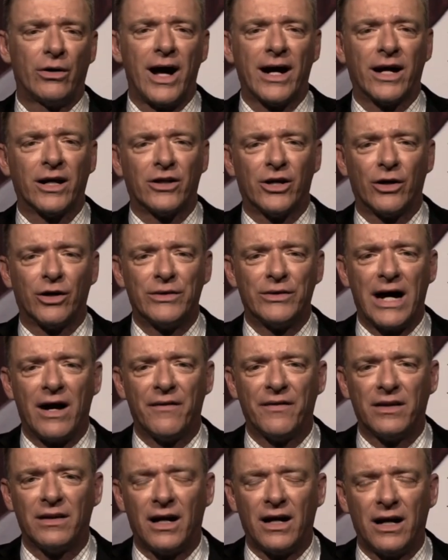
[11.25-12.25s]
I could go
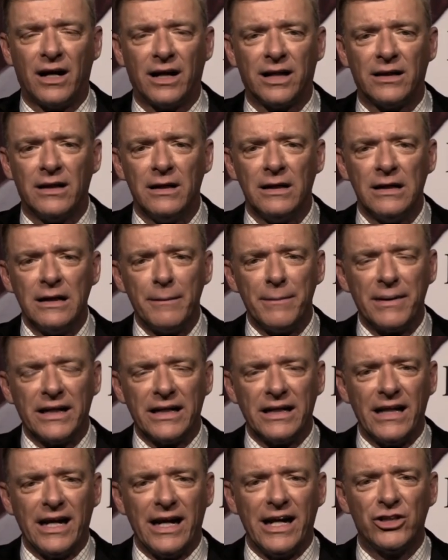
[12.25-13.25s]
down the line, but
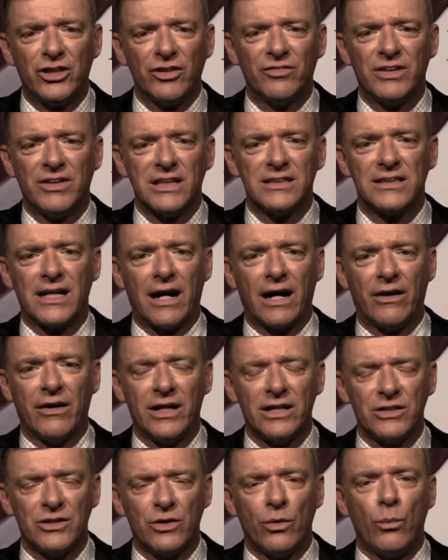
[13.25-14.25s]
in each of these
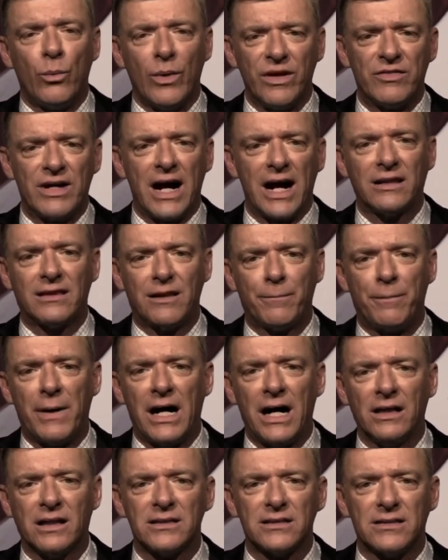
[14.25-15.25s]
areas, we've got the
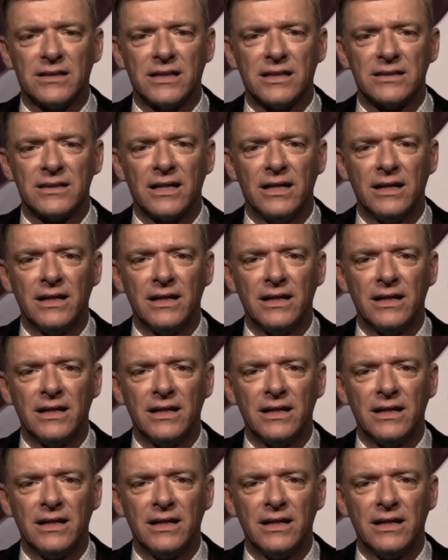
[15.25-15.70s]
policies,